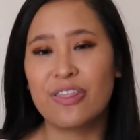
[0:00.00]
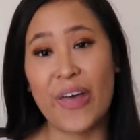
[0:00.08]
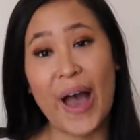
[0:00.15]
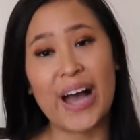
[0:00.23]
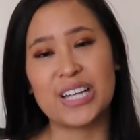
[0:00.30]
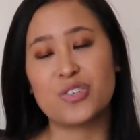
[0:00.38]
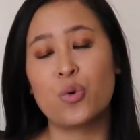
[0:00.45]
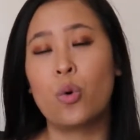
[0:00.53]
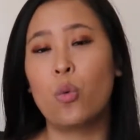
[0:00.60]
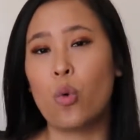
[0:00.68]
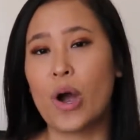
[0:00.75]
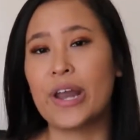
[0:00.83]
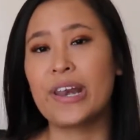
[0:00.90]
that
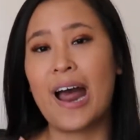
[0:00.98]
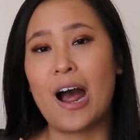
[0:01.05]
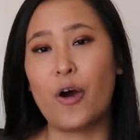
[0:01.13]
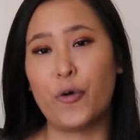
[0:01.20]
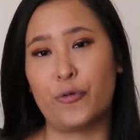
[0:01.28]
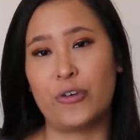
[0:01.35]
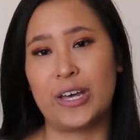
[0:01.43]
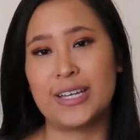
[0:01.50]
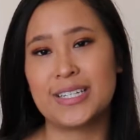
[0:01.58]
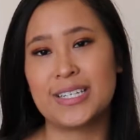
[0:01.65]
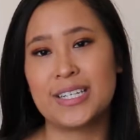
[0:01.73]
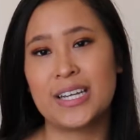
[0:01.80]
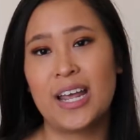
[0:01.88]
one
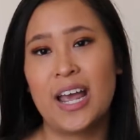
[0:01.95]
outfit